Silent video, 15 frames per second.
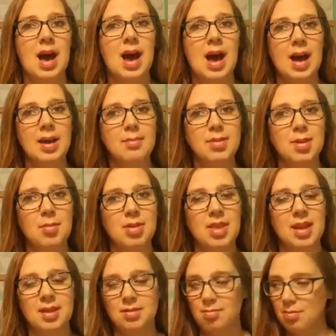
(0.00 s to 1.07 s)
I am someone
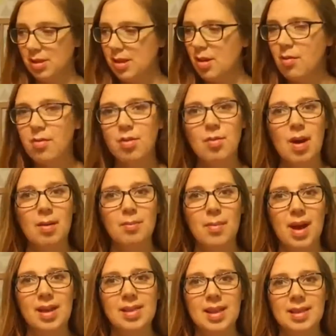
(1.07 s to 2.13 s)
that gets really overwhelmed
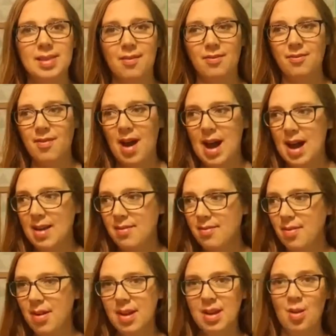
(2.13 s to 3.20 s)
by like the
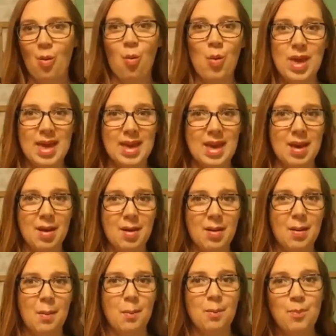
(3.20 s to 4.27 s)
5-week
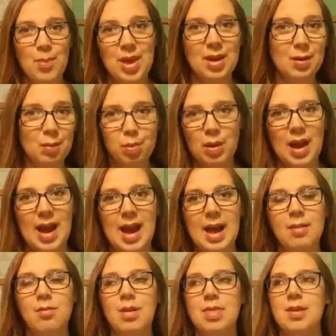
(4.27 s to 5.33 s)
meal
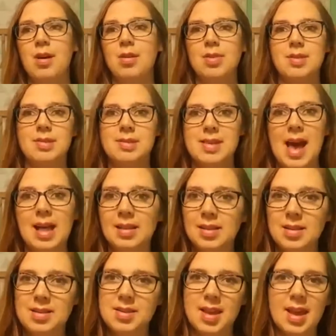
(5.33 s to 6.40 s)
plan with all the
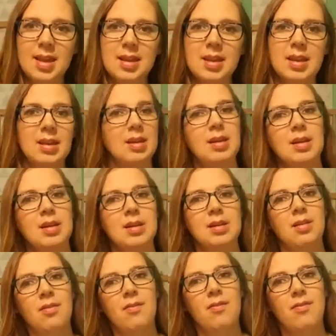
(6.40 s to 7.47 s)
salads and
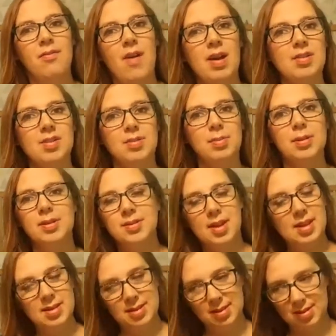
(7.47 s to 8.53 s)
vegetables
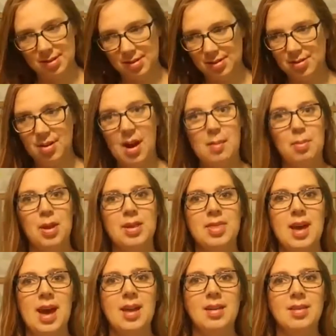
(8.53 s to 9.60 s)
and crap like
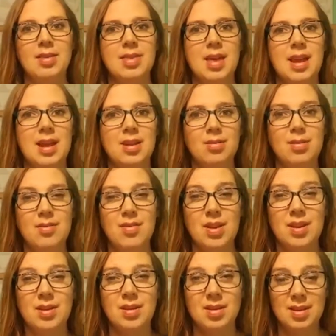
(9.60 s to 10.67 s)
that I don't
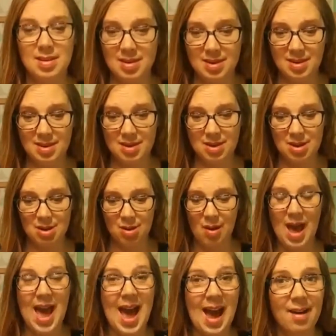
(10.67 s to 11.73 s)
even
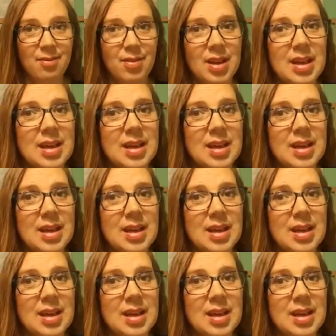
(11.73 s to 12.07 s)
have,